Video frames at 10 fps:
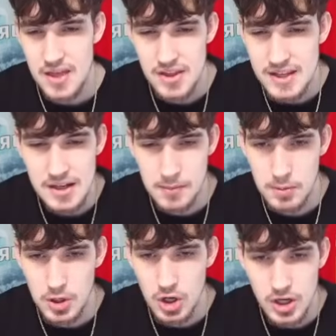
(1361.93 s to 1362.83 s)
I think getting a
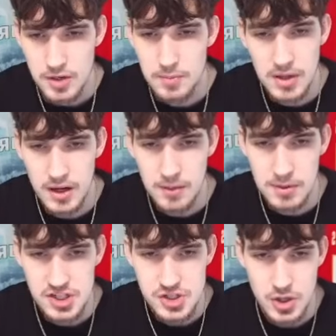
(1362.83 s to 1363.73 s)
good plug and
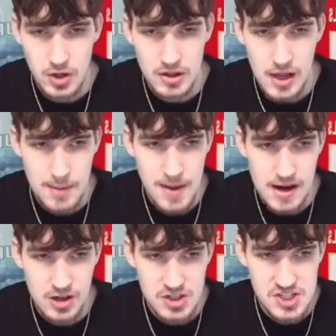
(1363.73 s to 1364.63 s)
play starting
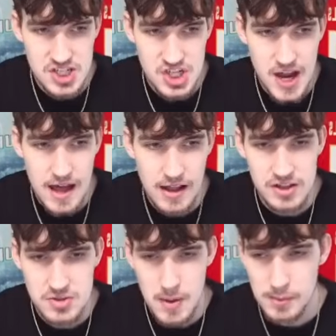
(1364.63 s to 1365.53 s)
linebacker in CJ
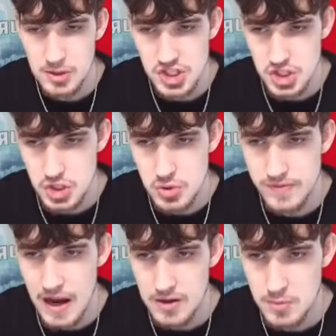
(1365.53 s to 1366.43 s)
Allen is probably just
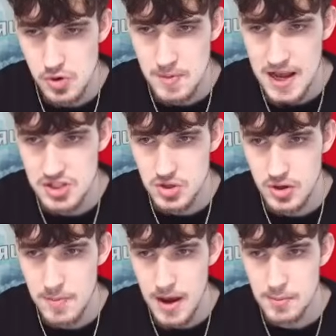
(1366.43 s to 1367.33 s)
too valuable to pass
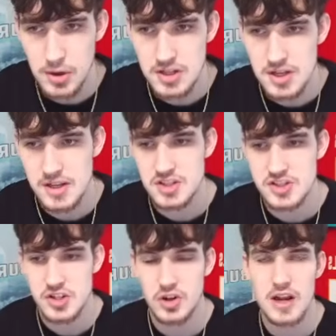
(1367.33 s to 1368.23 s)
on in my book,
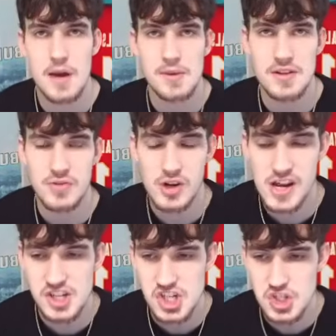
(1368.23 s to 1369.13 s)
considering how many
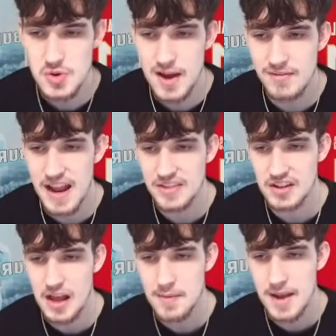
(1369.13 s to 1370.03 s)
free agents you have at
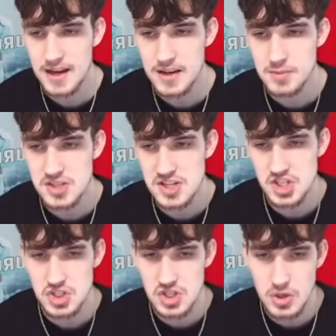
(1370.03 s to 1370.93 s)
the linebacking
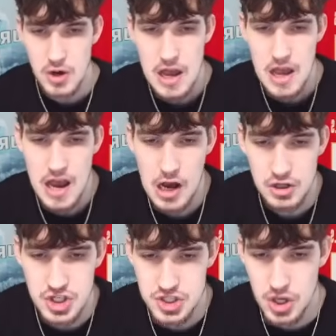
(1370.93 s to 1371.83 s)
position. So
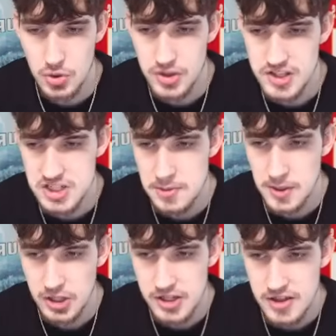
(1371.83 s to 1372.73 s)
I'll just go with the
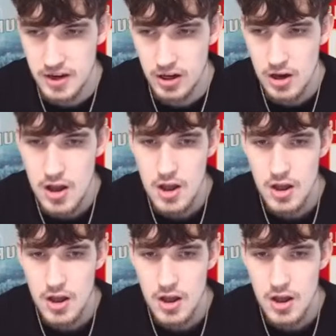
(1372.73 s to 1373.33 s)
stability there.